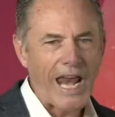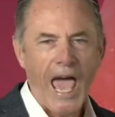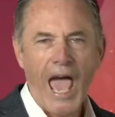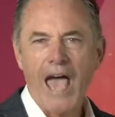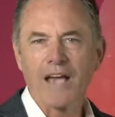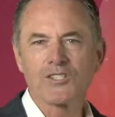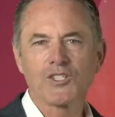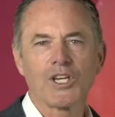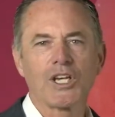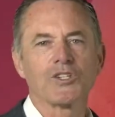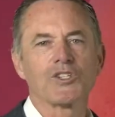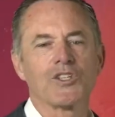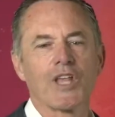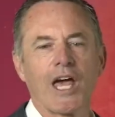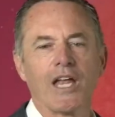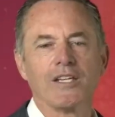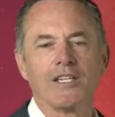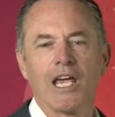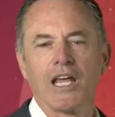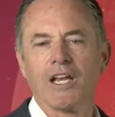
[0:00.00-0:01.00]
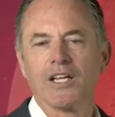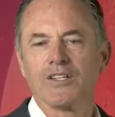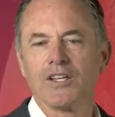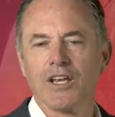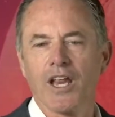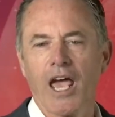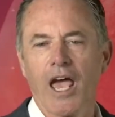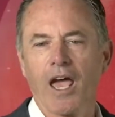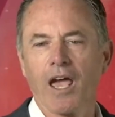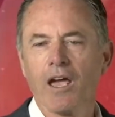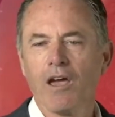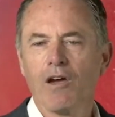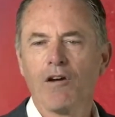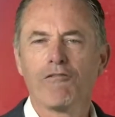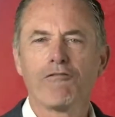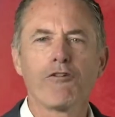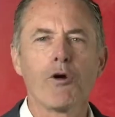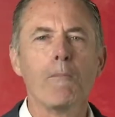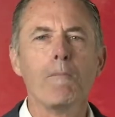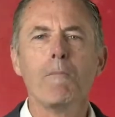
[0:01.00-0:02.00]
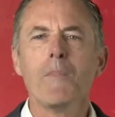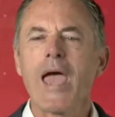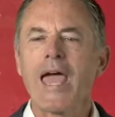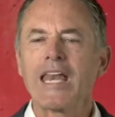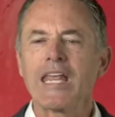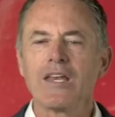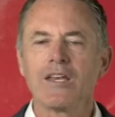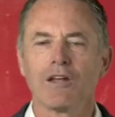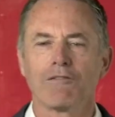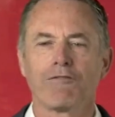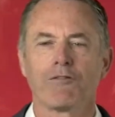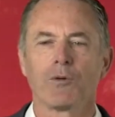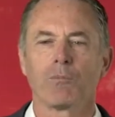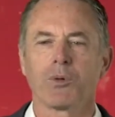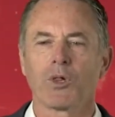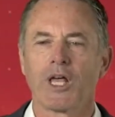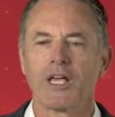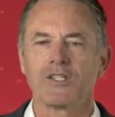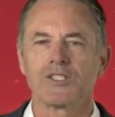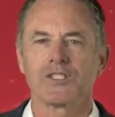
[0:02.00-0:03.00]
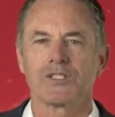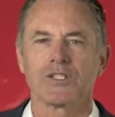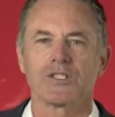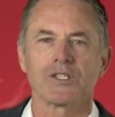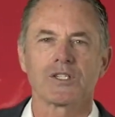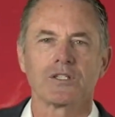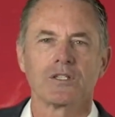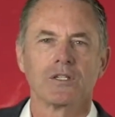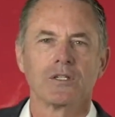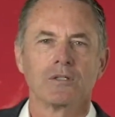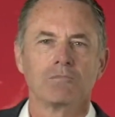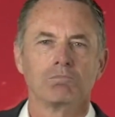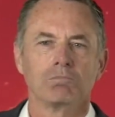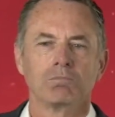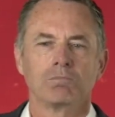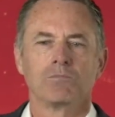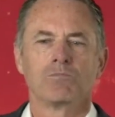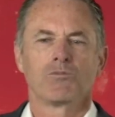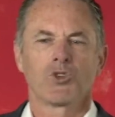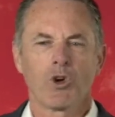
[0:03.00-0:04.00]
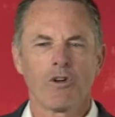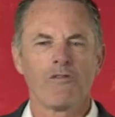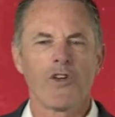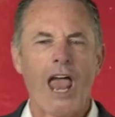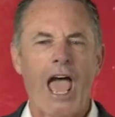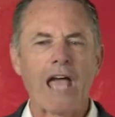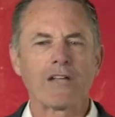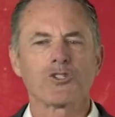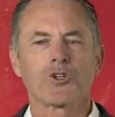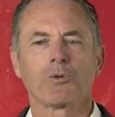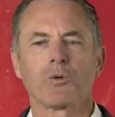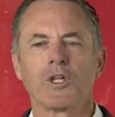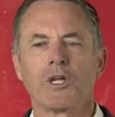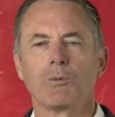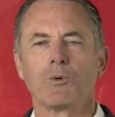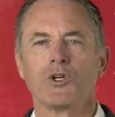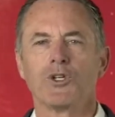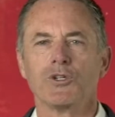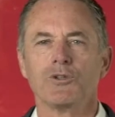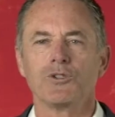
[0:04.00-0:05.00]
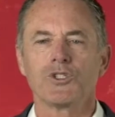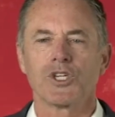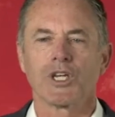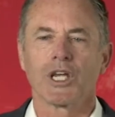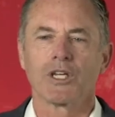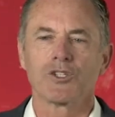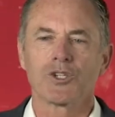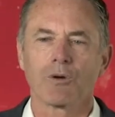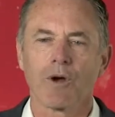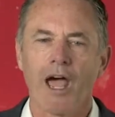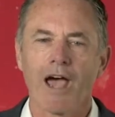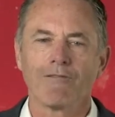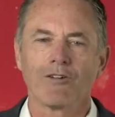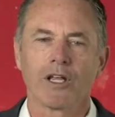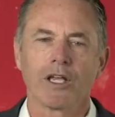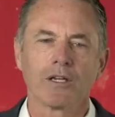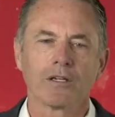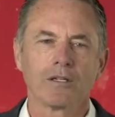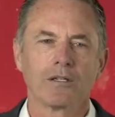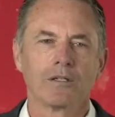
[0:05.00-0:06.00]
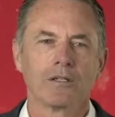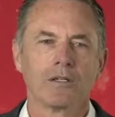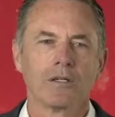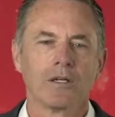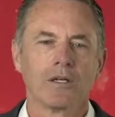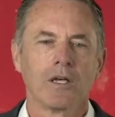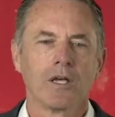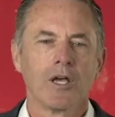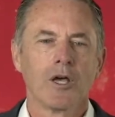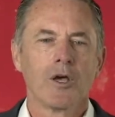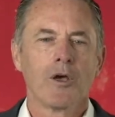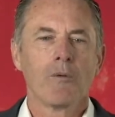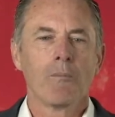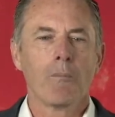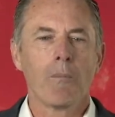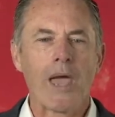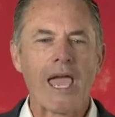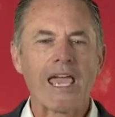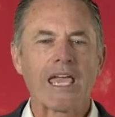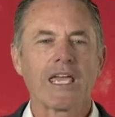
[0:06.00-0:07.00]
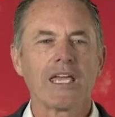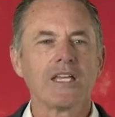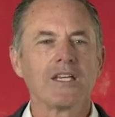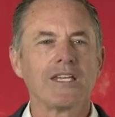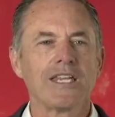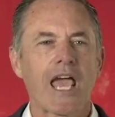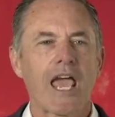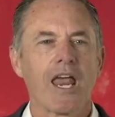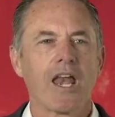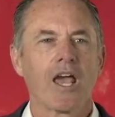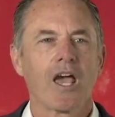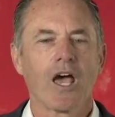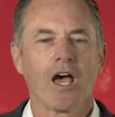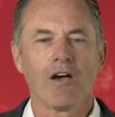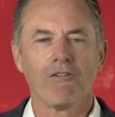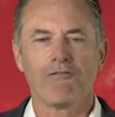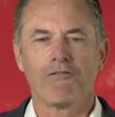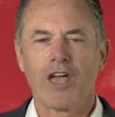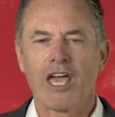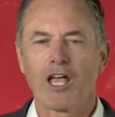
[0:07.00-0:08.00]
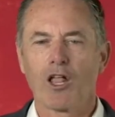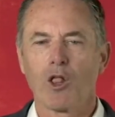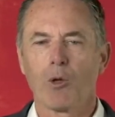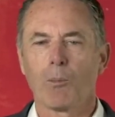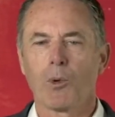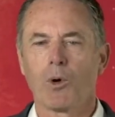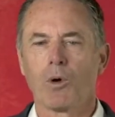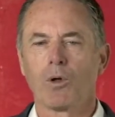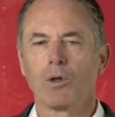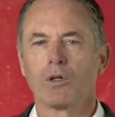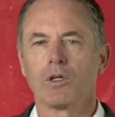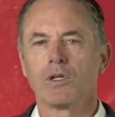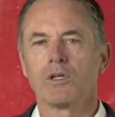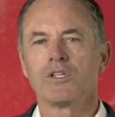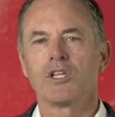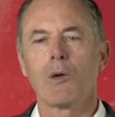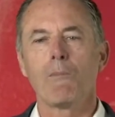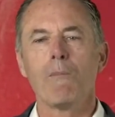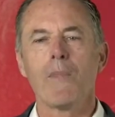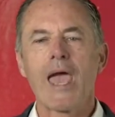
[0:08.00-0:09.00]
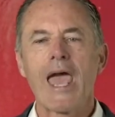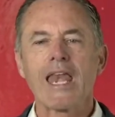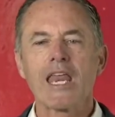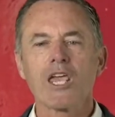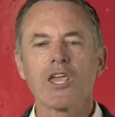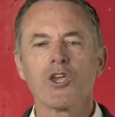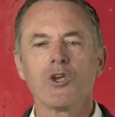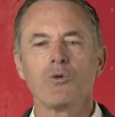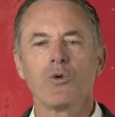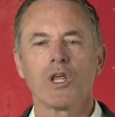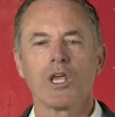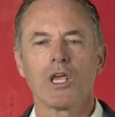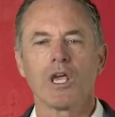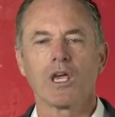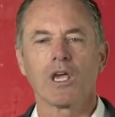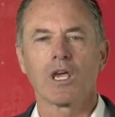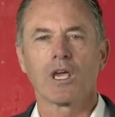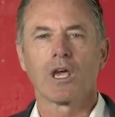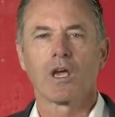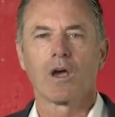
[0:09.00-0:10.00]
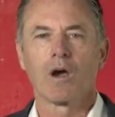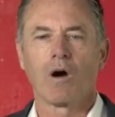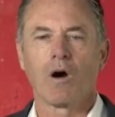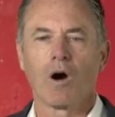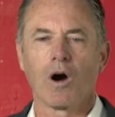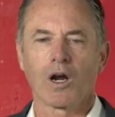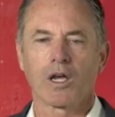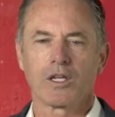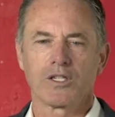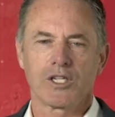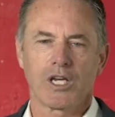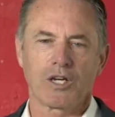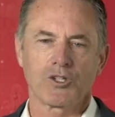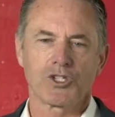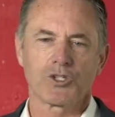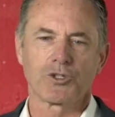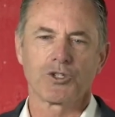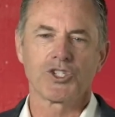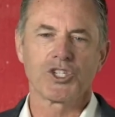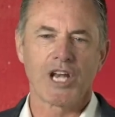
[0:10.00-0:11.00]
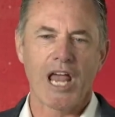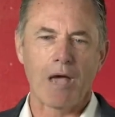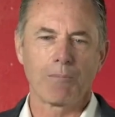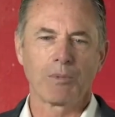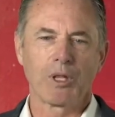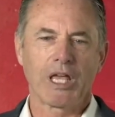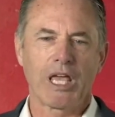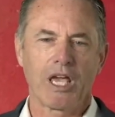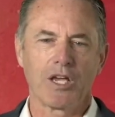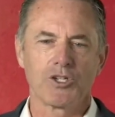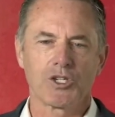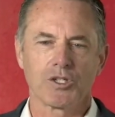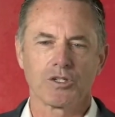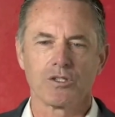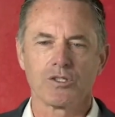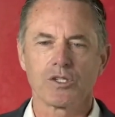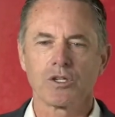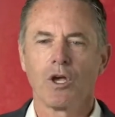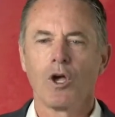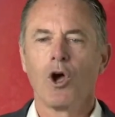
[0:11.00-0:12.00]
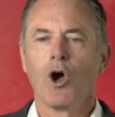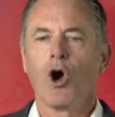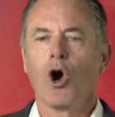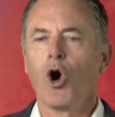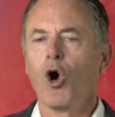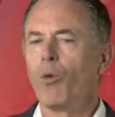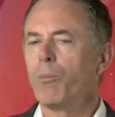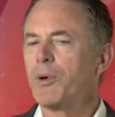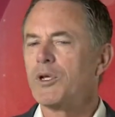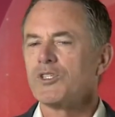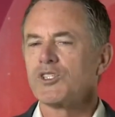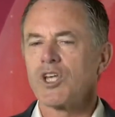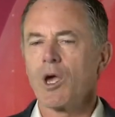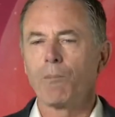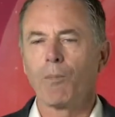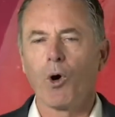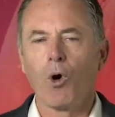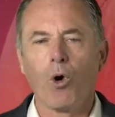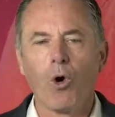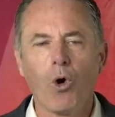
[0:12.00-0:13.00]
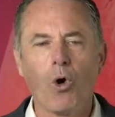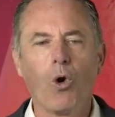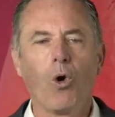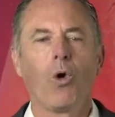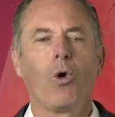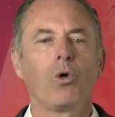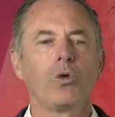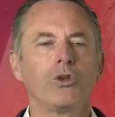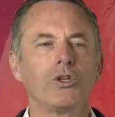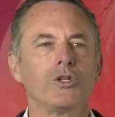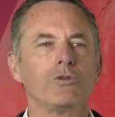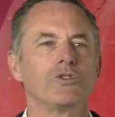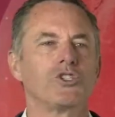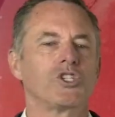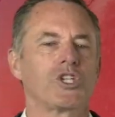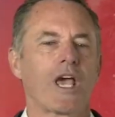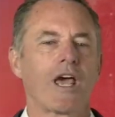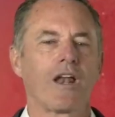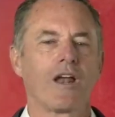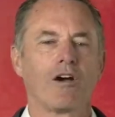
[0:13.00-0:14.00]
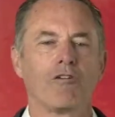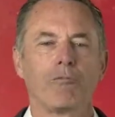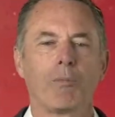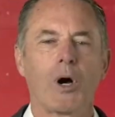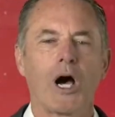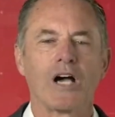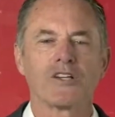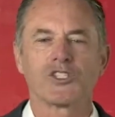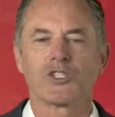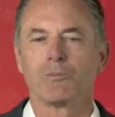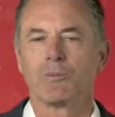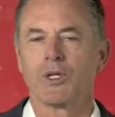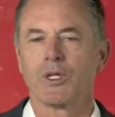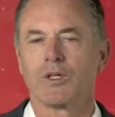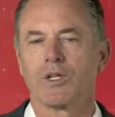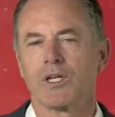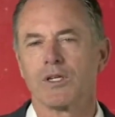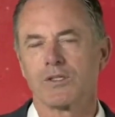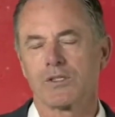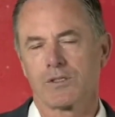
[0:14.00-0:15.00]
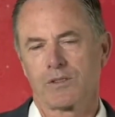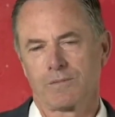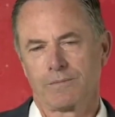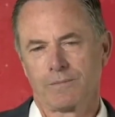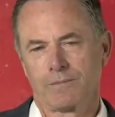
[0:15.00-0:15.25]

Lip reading: access that data today from many different places, sort of naturally reducing its gravity. Making data available to many unique architectures and applications opens up a whole new set of possibilities.